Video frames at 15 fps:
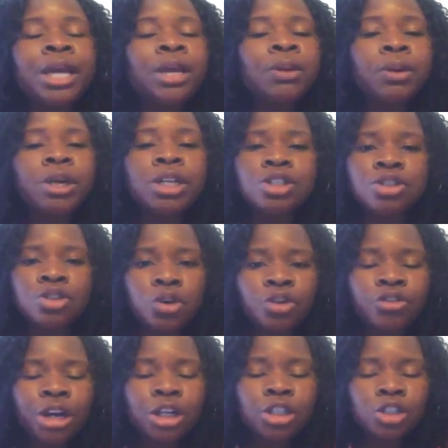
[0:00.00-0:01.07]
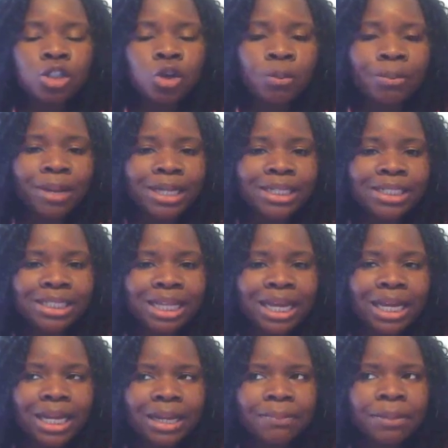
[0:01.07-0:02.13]
N word is thrown around so much
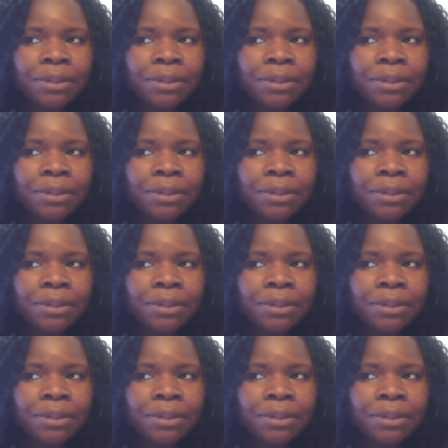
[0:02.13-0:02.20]
that